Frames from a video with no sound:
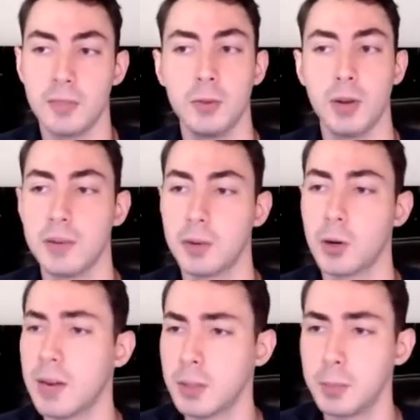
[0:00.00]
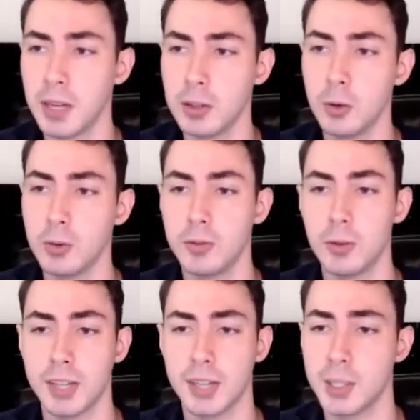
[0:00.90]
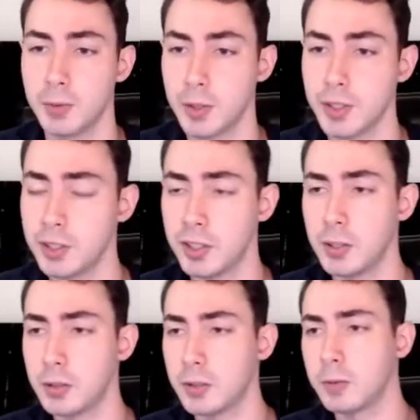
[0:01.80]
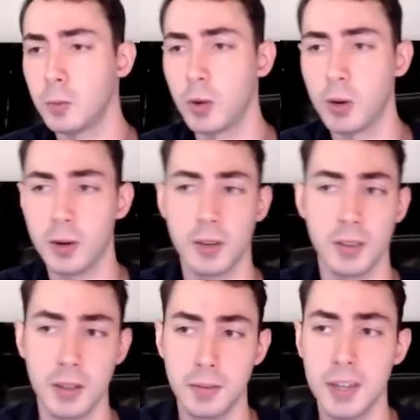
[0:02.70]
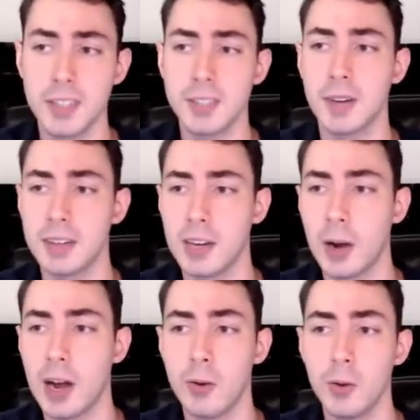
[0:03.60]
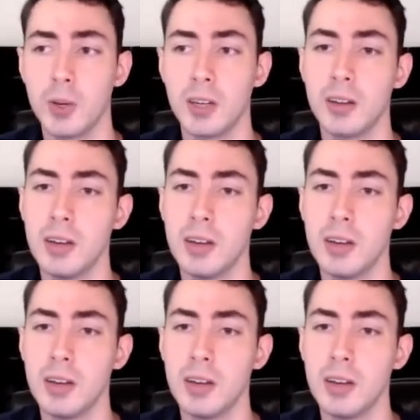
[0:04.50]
If you have a crafted payload, if you actually reverse engineer the firmware running on the device, find out how you can,